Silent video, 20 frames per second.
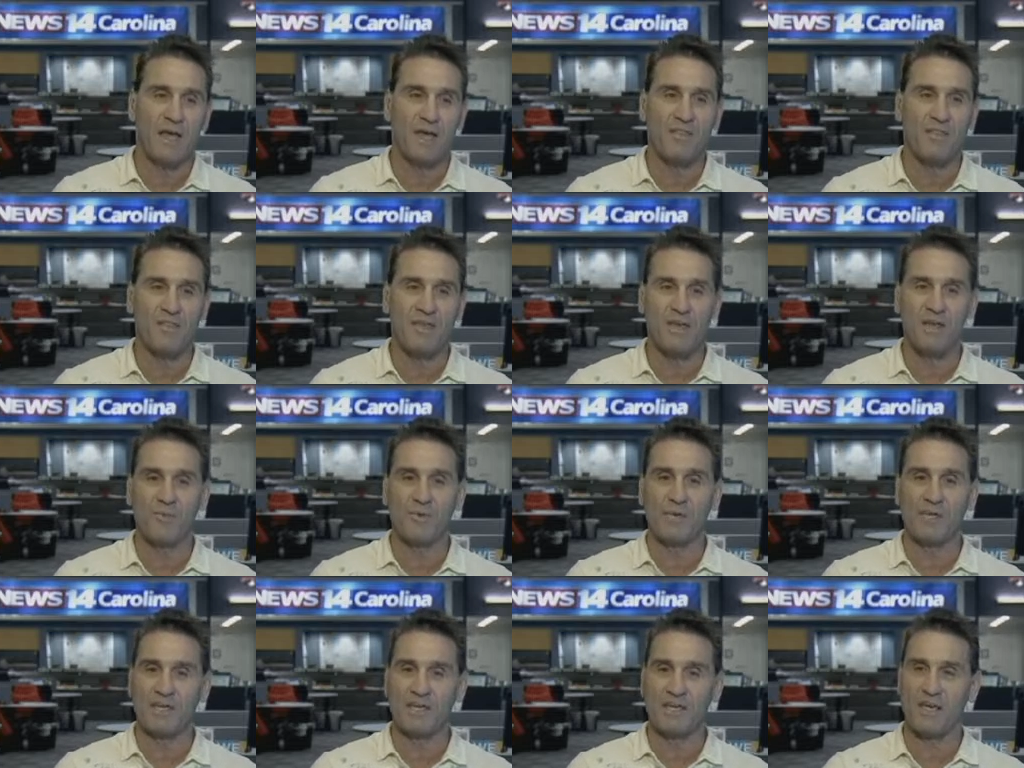And
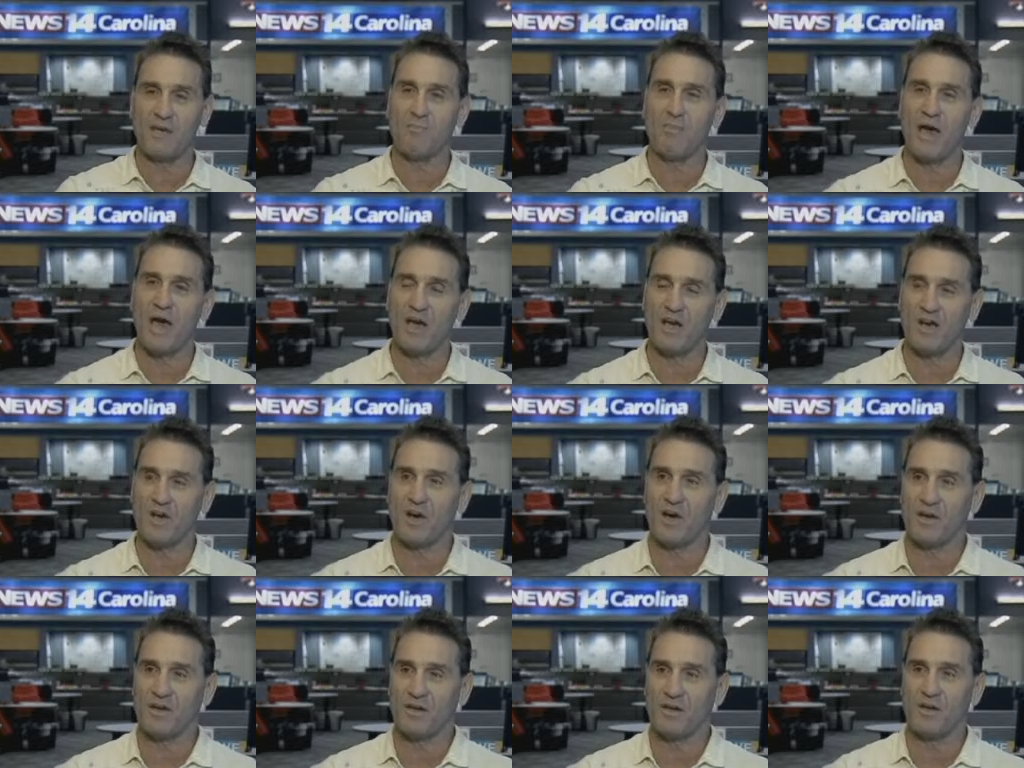then when it came back
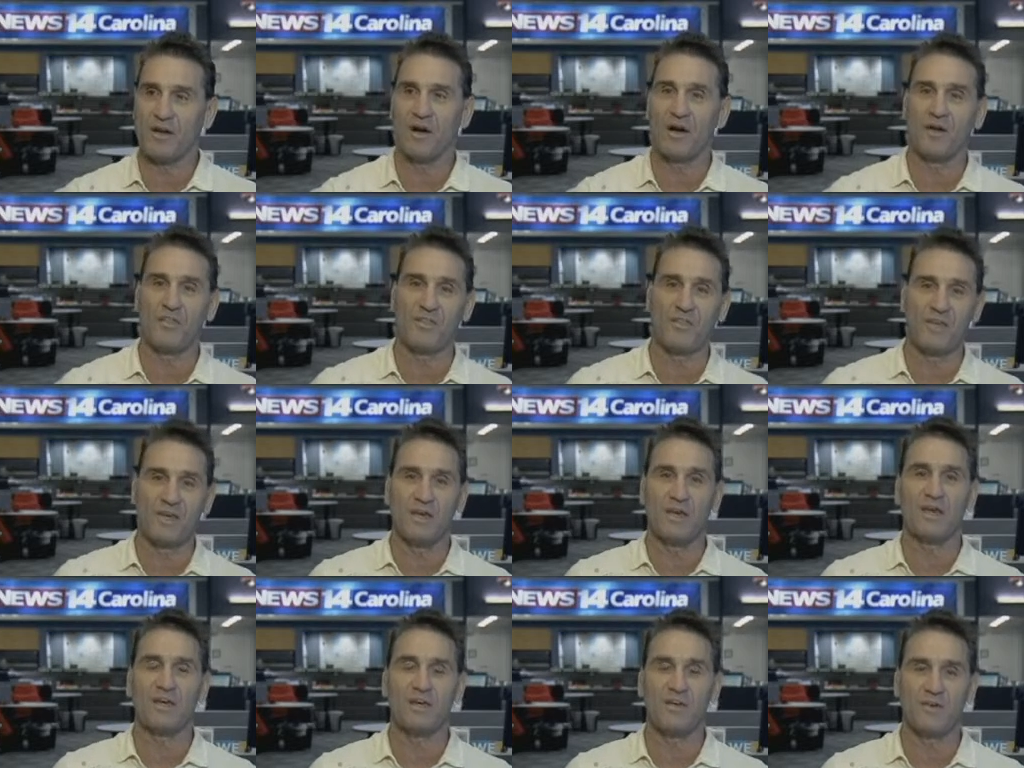on
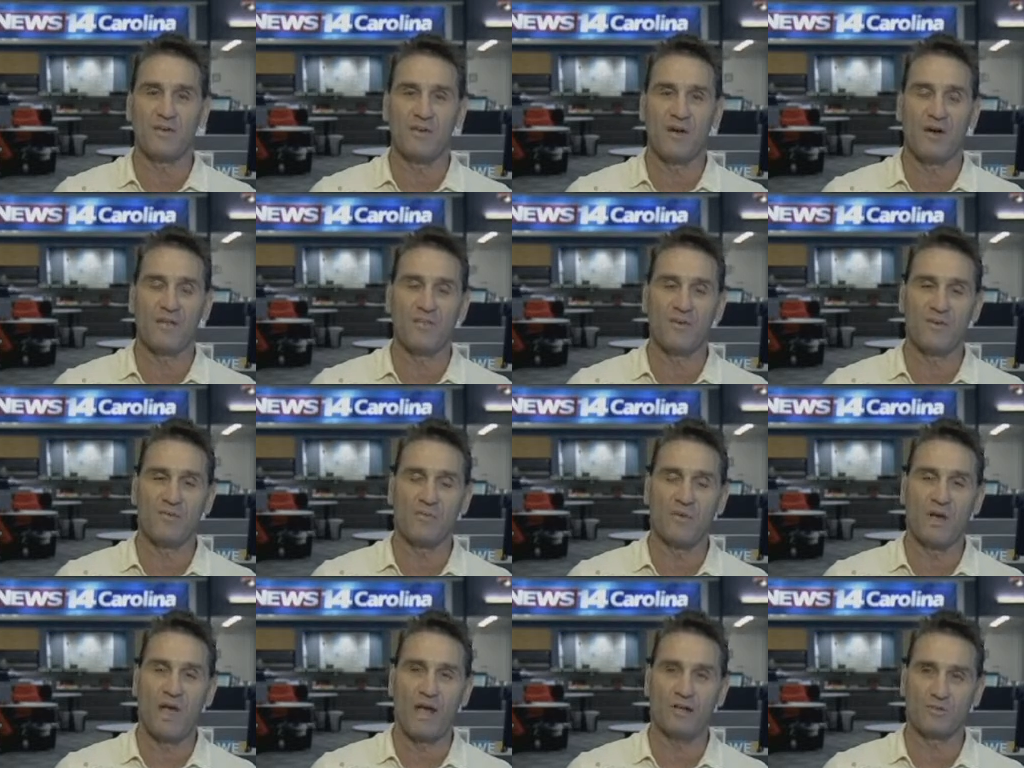
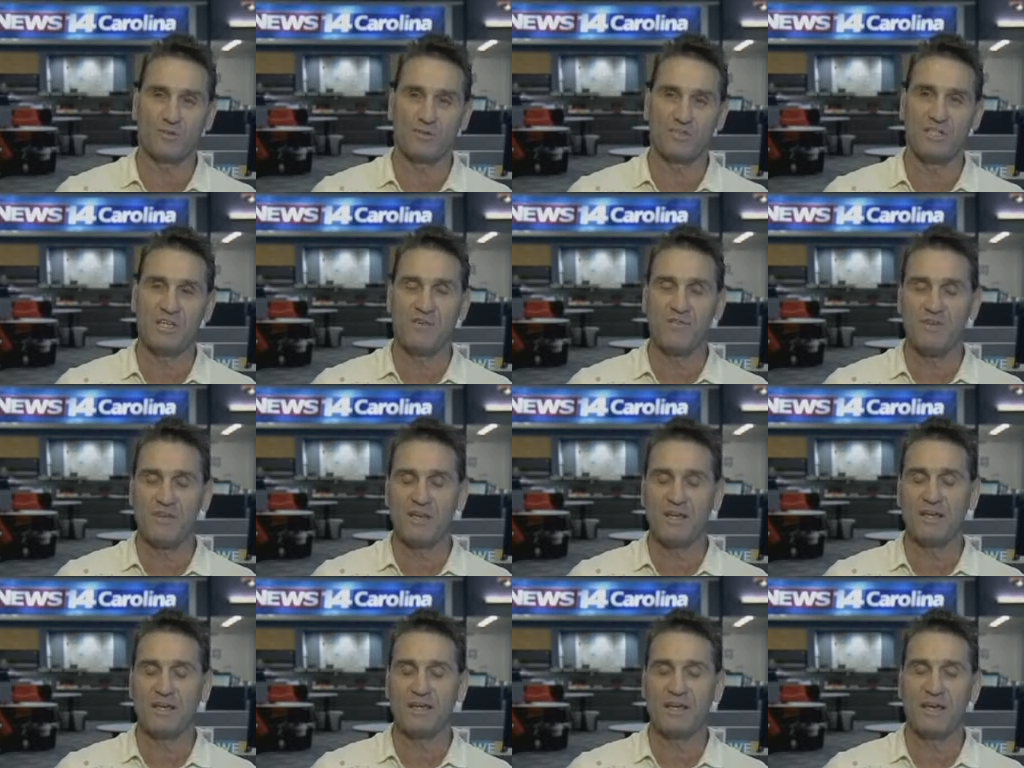the actual
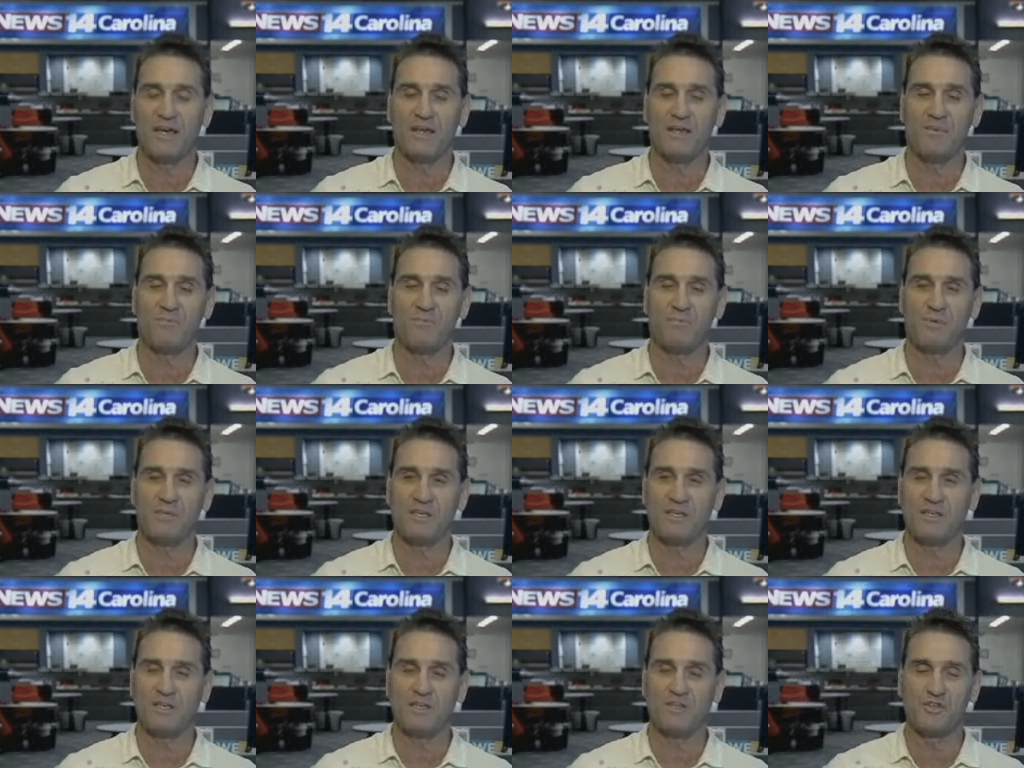TV again,
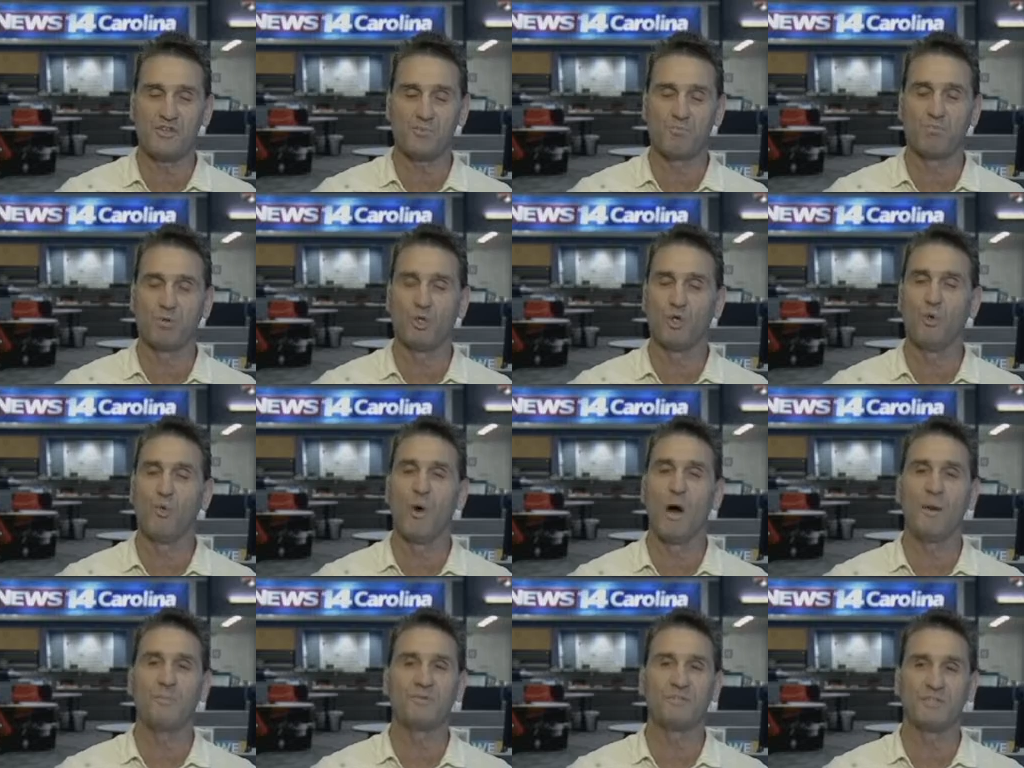it just
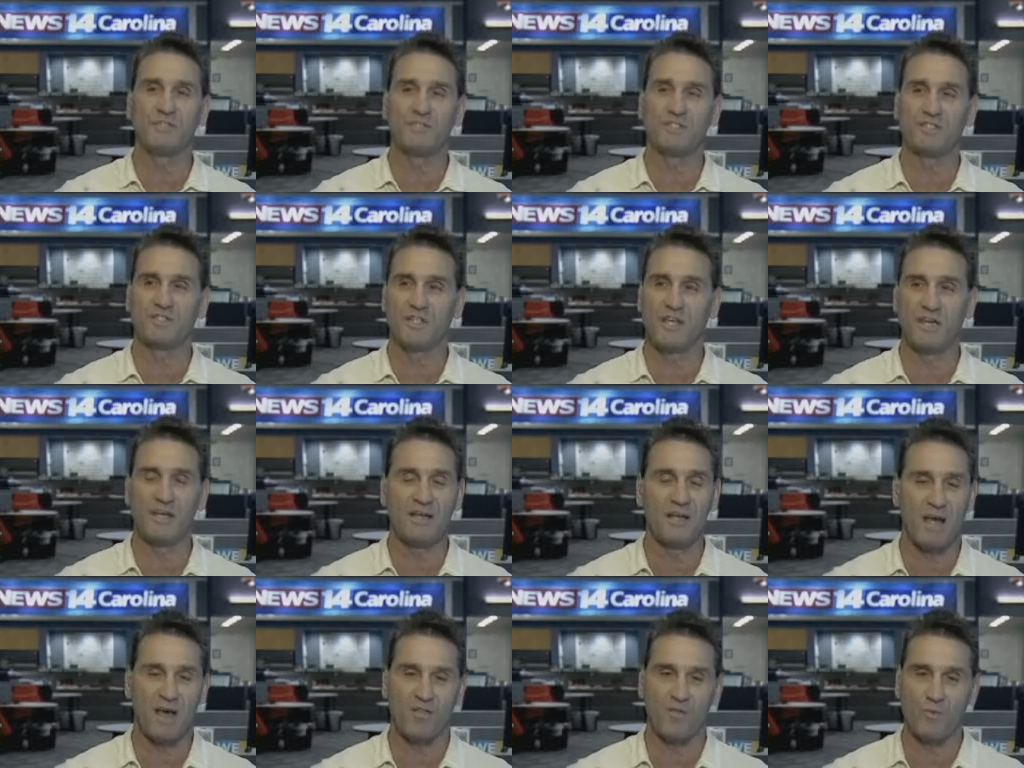blew up to this
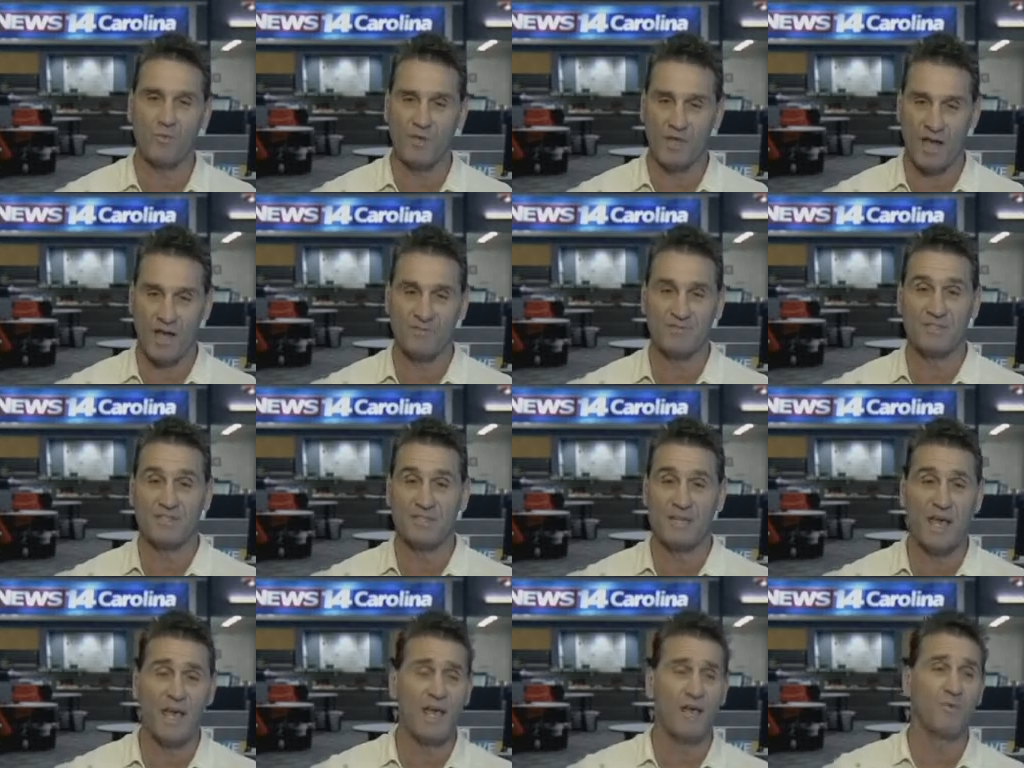thing now that we have
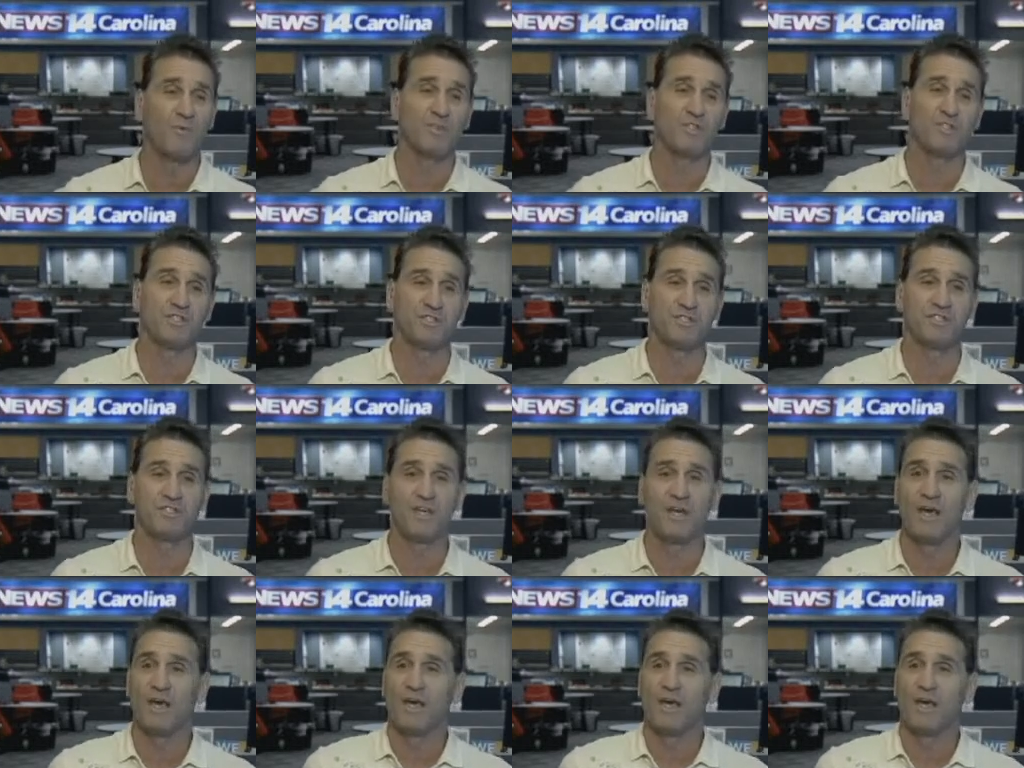today, which is,